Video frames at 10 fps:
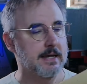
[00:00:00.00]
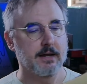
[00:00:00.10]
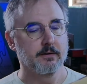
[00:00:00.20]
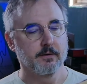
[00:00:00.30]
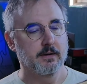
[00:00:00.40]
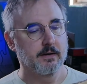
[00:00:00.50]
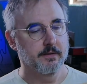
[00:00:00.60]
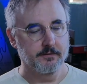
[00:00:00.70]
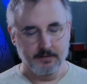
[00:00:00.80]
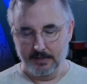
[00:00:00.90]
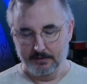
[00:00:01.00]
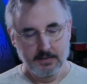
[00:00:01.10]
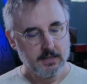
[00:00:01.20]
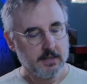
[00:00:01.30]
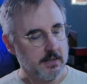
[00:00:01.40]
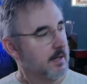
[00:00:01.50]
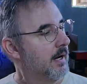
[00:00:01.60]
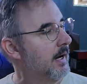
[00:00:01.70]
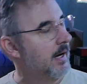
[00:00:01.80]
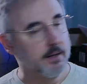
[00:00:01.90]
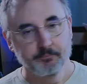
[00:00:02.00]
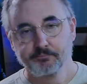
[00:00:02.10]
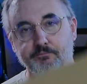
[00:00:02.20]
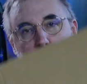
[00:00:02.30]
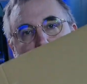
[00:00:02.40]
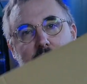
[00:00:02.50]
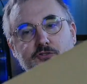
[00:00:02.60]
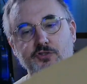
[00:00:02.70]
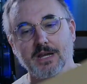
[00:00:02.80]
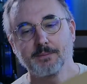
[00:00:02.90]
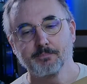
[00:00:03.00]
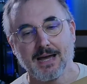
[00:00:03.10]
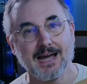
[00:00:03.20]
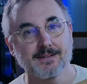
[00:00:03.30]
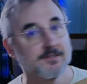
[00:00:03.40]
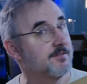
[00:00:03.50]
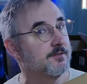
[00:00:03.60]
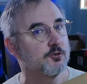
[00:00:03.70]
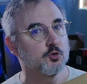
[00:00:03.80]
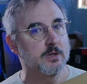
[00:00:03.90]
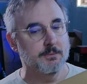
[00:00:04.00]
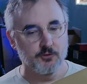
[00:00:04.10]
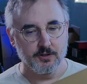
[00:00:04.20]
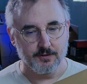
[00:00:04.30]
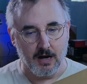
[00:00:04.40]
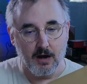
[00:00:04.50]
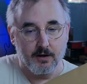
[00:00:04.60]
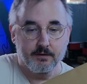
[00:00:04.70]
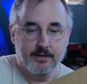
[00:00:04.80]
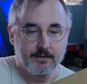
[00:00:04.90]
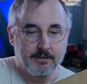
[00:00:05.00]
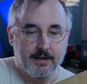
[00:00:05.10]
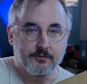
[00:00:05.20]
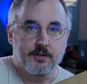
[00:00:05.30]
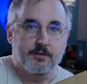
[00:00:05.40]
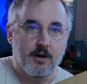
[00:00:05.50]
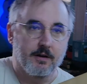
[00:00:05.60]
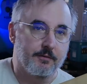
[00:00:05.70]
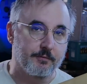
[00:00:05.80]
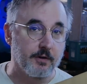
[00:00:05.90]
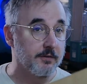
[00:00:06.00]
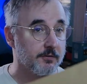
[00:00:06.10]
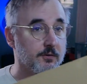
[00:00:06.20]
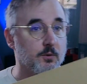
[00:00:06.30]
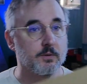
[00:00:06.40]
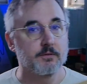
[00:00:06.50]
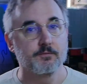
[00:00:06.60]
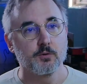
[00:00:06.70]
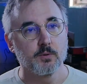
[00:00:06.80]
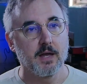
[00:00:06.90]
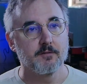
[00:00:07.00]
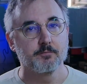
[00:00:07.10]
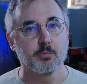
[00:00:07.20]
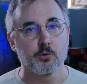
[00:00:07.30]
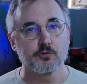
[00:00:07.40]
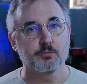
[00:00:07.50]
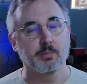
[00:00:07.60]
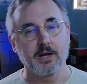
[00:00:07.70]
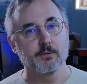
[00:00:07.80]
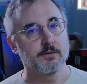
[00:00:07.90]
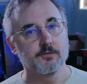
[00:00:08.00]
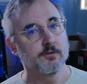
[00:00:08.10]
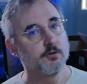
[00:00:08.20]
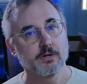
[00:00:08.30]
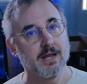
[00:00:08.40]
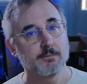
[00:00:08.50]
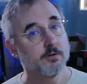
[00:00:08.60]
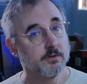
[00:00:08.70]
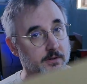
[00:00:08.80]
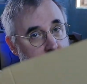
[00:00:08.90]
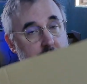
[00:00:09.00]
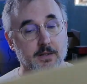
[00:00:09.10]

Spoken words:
I don't know how they say it. Wedge-shaped box, screams guitar, even has a guitar on the front, so if you have porch pirates in your neighborhood,